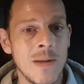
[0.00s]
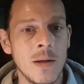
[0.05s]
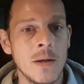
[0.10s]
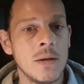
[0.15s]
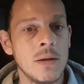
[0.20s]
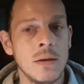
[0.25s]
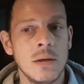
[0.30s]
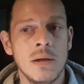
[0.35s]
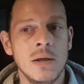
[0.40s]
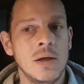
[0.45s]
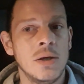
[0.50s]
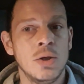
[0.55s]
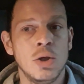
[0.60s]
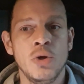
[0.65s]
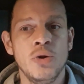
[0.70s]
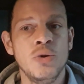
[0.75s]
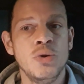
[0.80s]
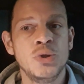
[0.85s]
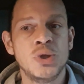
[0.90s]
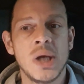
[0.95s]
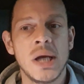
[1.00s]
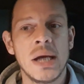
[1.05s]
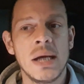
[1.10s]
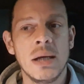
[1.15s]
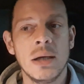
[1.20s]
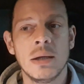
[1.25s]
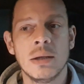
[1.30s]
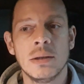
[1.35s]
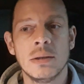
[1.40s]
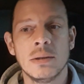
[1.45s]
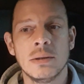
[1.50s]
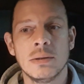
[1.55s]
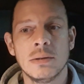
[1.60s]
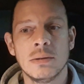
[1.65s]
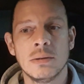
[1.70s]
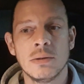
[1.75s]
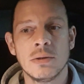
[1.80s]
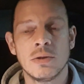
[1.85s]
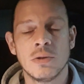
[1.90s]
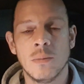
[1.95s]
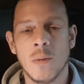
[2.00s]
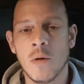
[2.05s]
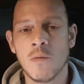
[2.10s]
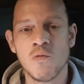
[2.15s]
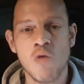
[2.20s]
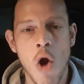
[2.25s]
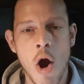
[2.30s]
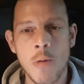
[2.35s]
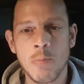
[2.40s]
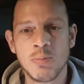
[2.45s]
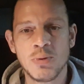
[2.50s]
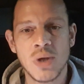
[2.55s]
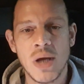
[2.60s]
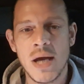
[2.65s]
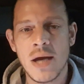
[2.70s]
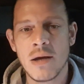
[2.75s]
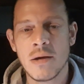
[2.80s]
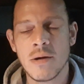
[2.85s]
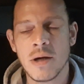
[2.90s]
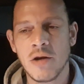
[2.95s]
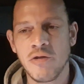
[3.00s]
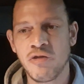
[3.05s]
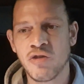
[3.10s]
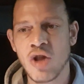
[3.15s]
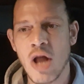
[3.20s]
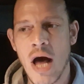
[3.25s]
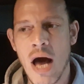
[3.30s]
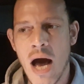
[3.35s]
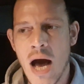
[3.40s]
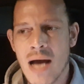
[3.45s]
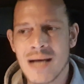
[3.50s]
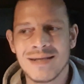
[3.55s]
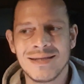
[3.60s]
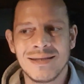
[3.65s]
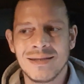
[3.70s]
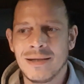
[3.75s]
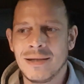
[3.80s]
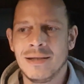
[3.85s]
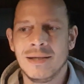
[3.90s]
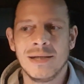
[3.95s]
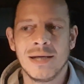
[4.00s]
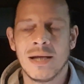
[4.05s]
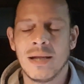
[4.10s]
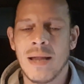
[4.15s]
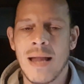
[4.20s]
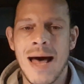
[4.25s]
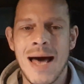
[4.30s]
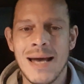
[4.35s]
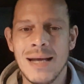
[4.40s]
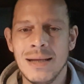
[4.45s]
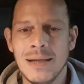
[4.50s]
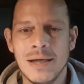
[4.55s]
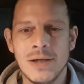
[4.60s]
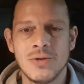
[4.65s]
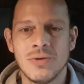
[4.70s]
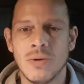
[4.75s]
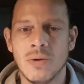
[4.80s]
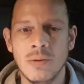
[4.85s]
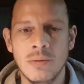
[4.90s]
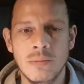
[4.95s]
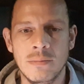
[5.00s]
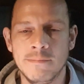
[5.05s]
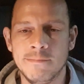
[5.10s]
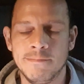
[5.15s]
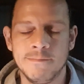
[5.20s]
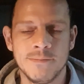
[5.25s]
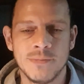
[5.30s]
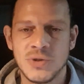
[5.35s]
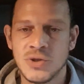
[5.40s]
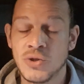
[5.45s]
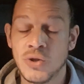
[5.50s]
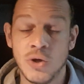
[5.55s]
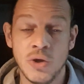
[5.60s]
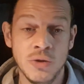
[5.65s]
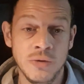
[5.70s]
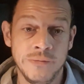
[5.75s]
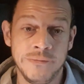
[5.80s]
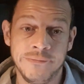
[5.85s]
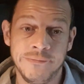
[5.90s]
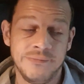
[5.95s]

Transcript: that you lose it, someone robs it, anything like that, you're likely done. It's done.